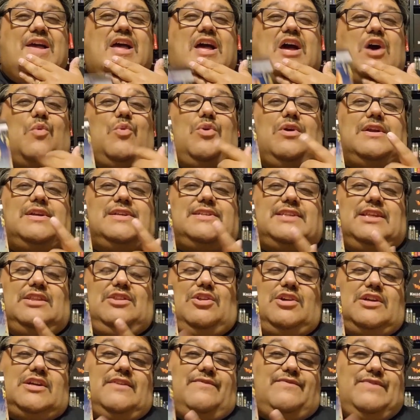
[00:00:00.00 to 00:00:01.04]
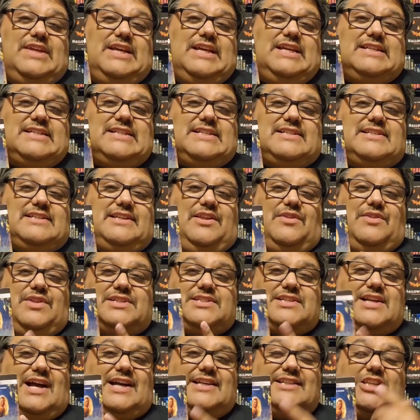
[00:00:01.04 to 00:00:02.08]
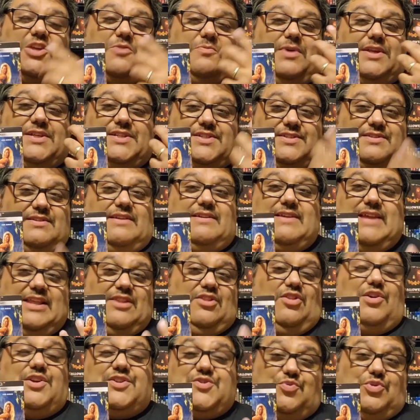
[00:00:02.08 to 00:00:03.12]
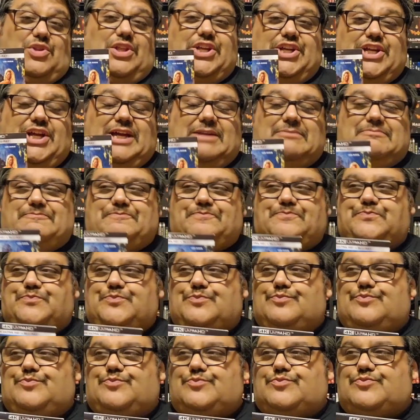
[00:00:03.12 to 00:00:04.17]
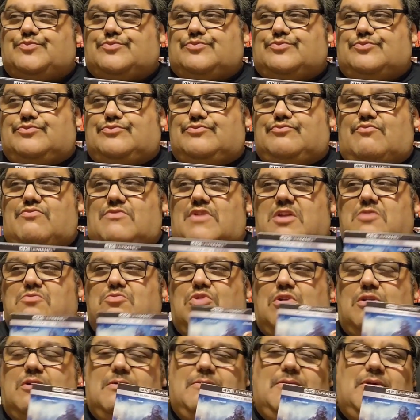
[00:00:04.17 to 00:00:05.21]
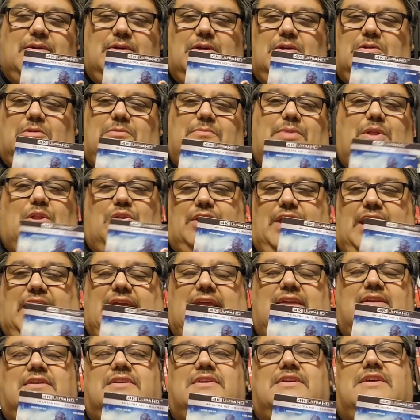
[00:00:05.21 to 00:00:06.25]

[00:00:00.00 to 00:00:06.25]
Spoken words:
Whereas the look of this, this costume looks really good. More, bulky.